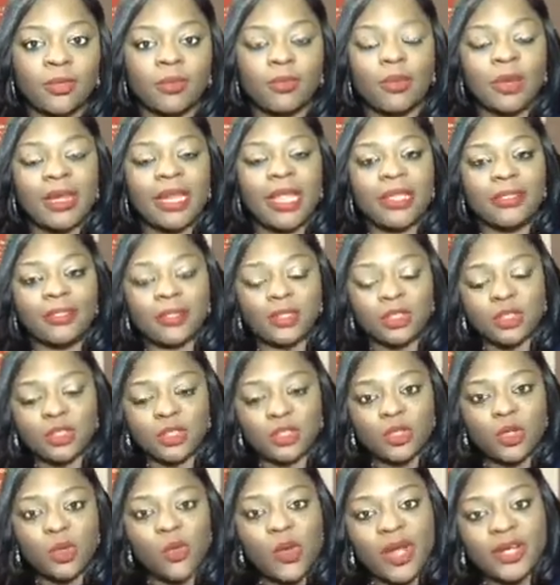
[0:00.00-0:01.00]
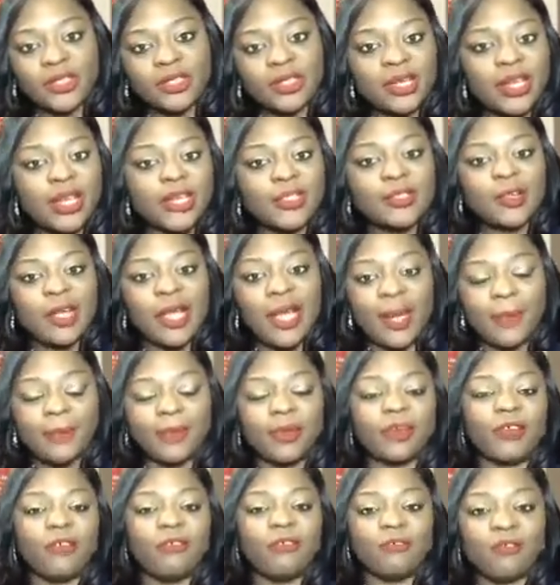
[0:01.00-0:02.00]
But in the situation that you
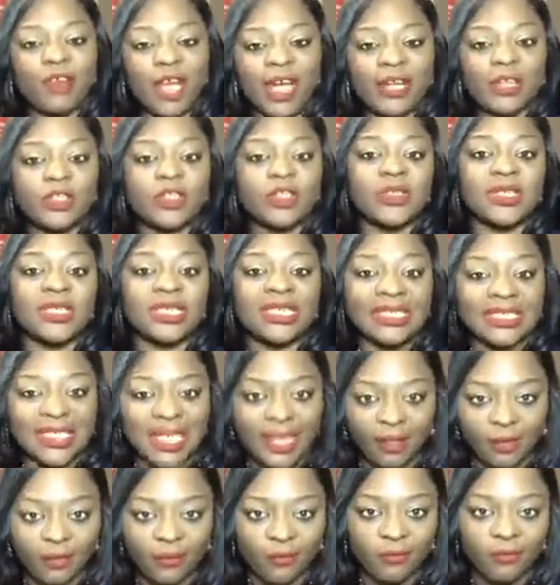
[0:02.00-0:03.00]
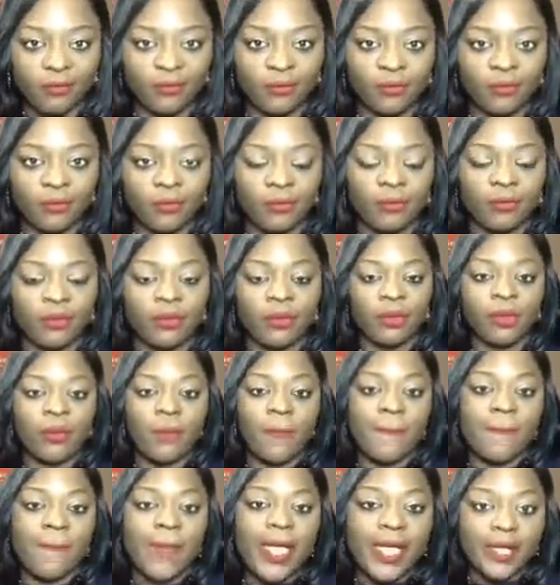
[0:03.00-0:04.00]
happen to find yourself,
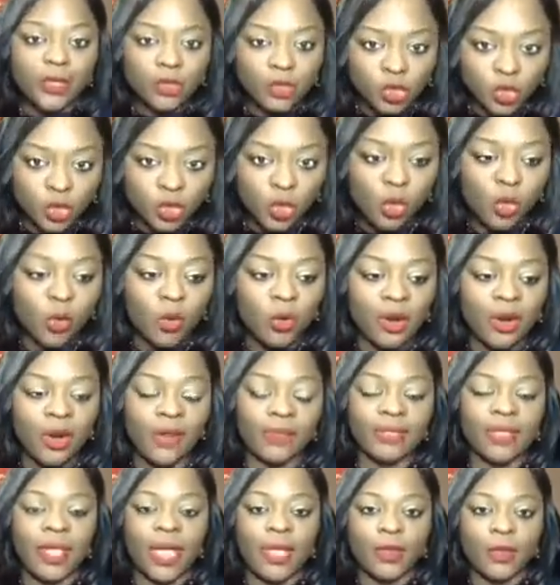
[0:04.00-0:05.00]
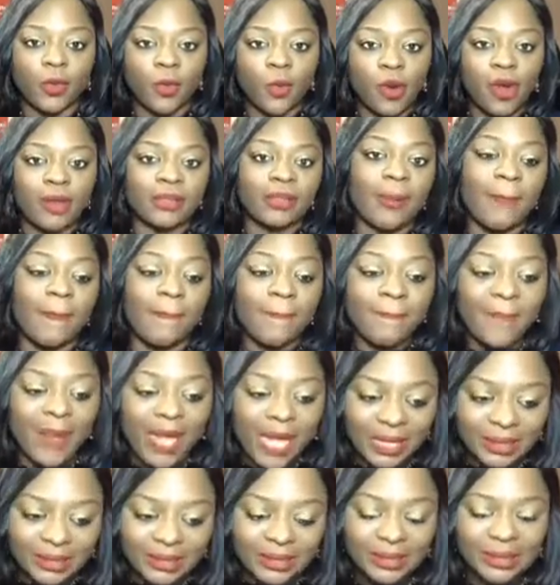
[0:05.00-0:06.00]
make sure that you are the
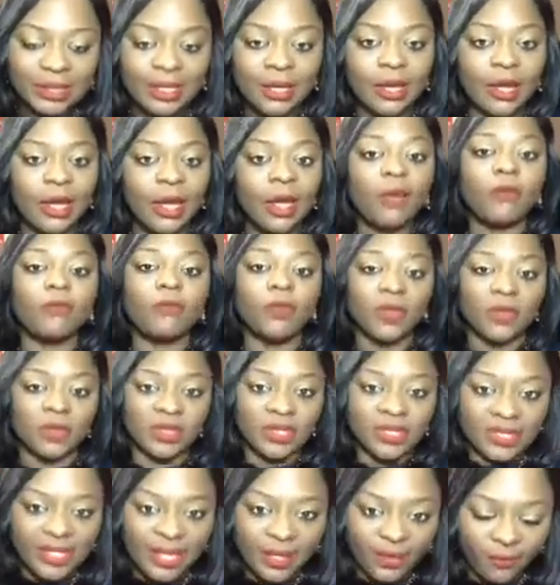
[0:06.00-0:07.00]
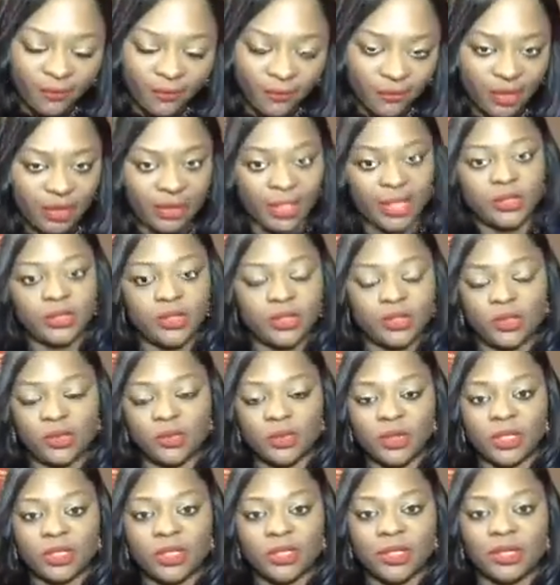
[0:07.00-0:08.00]
best of yourself in that
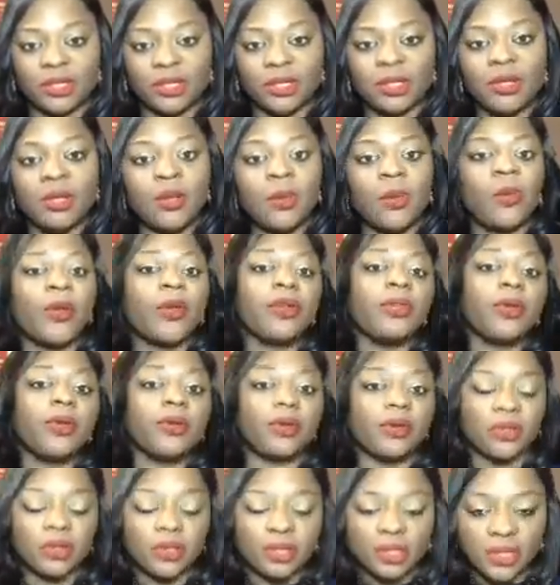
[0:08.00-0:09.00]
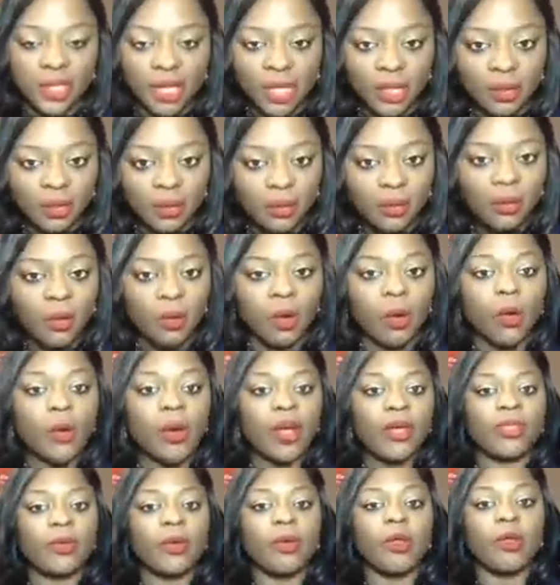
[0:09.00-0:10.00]
situation. Whether you're single or
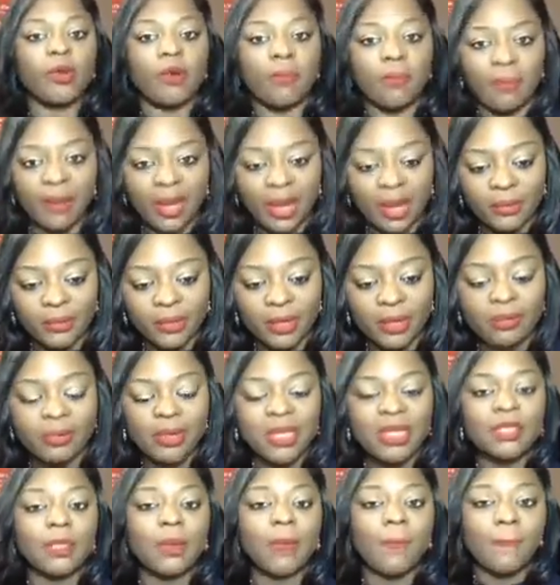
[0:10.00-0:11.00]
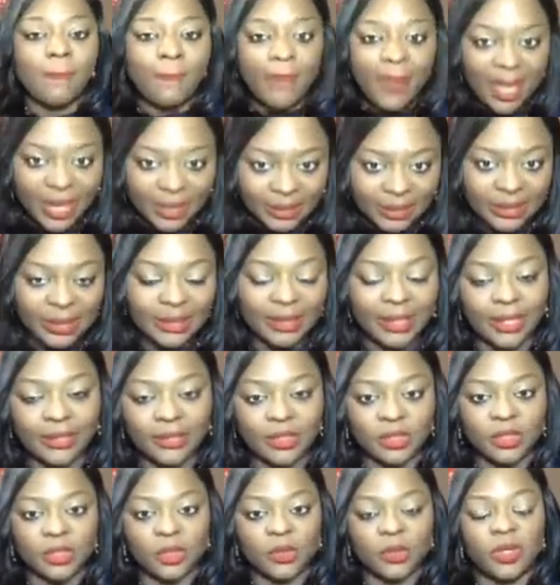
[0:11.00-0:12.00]
whether you're married, be the best in that
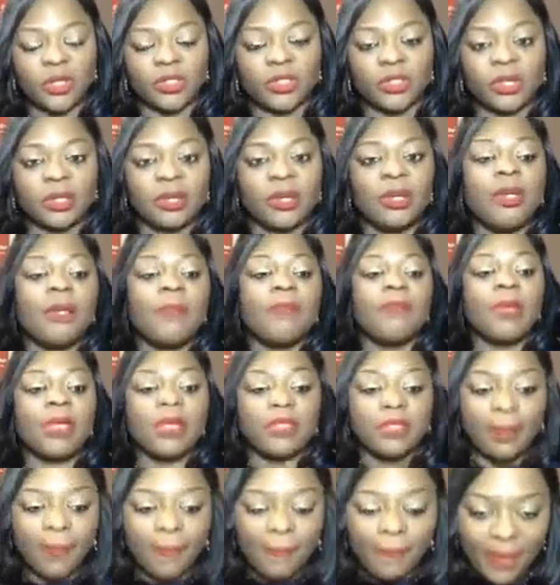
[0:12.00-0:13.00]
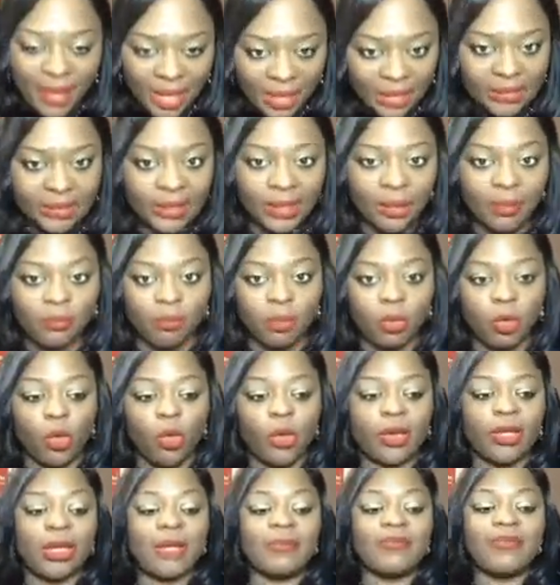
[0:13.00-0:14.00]
situation. Be the best
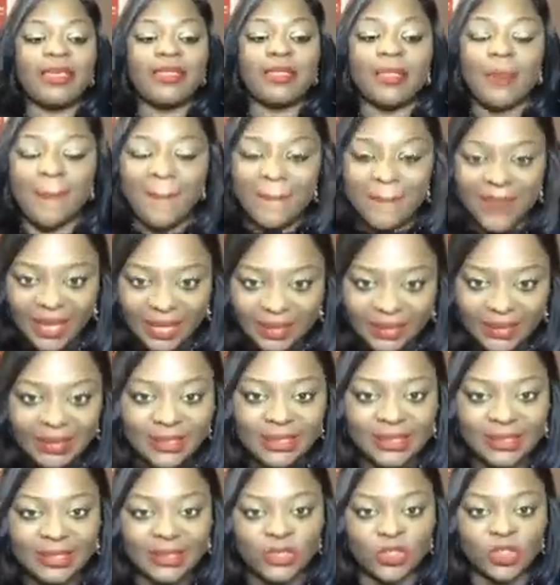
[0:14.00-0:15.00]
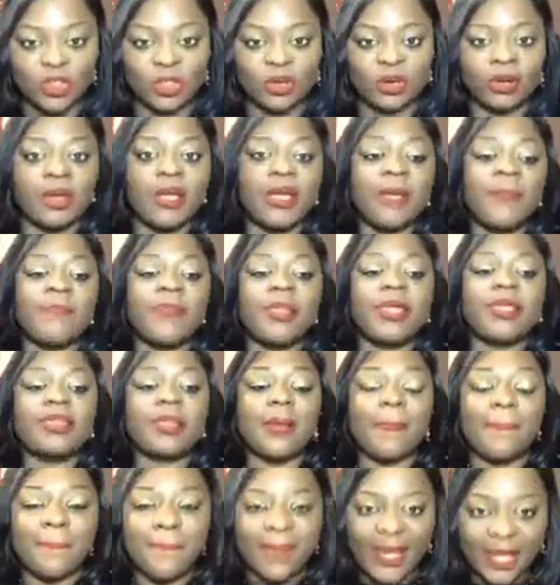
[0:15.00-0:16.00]
employee, be the best sister, be
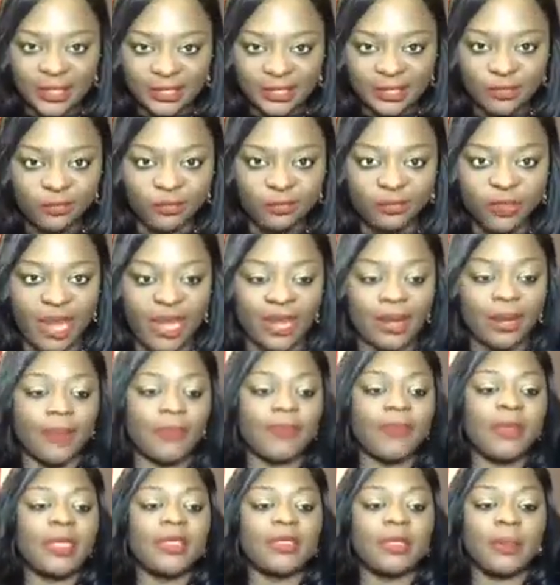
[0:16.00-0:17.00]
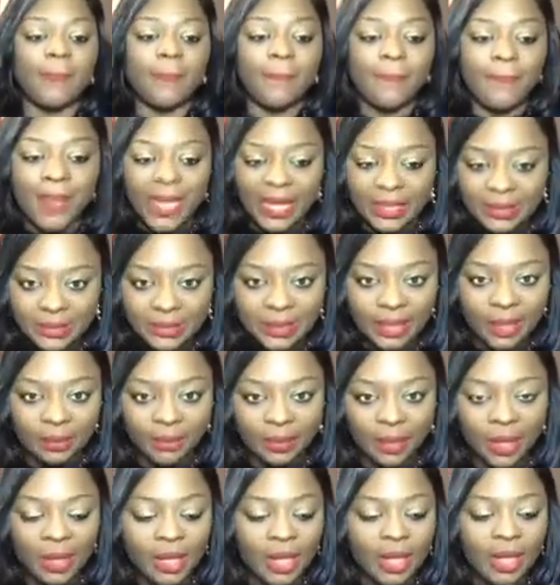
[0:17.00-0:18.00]
the best friend, be the best
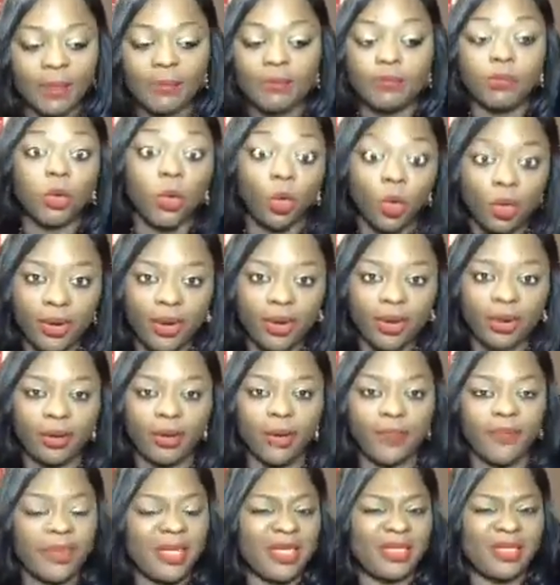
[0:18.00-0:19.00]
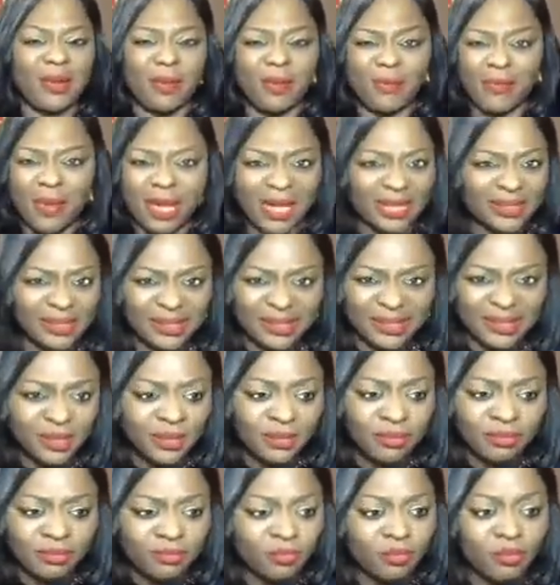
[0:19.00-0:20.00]
employer, be the best
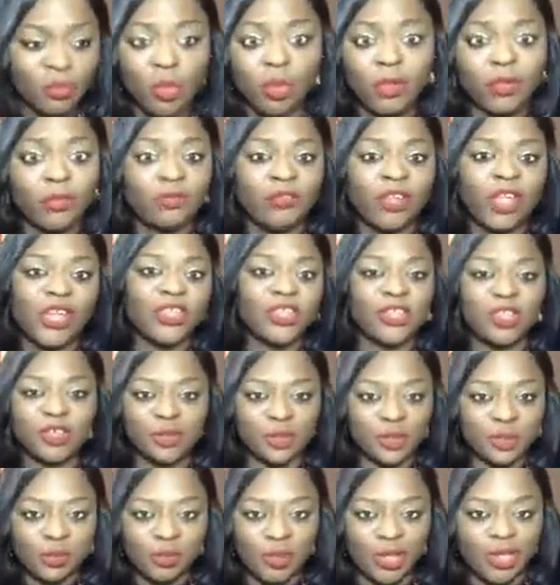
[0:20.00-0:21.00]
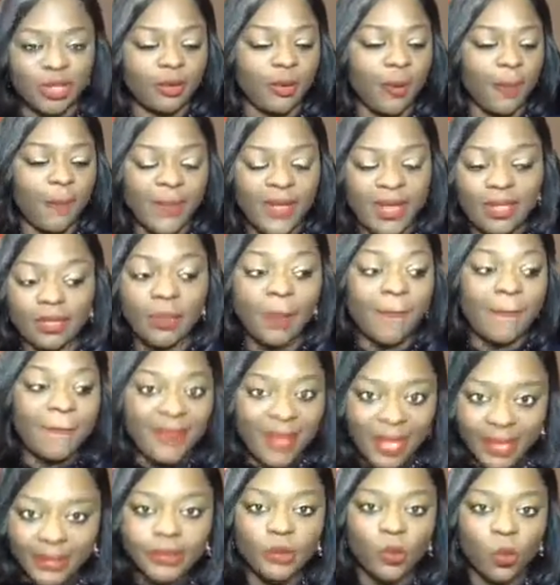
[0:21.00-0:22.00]
motivational speaker, be the
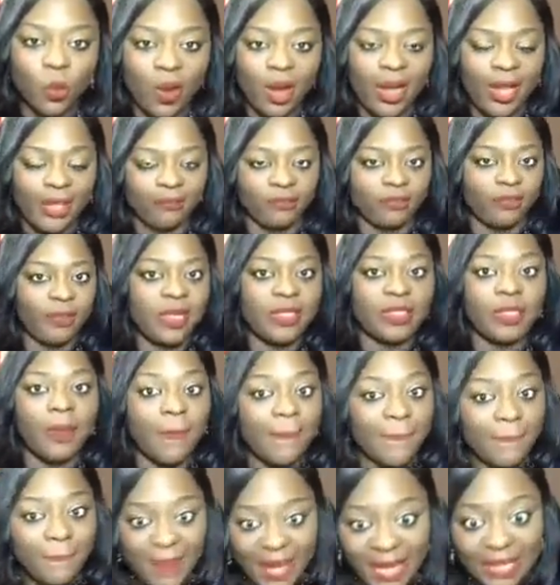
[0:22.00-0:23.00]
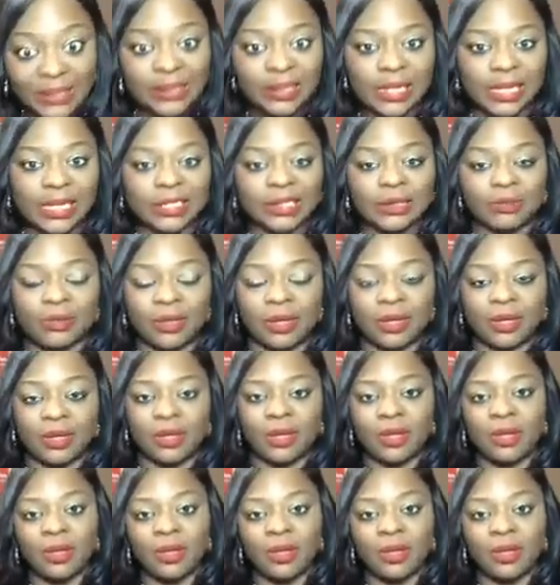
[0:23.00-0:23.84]
best wife, be the best husband.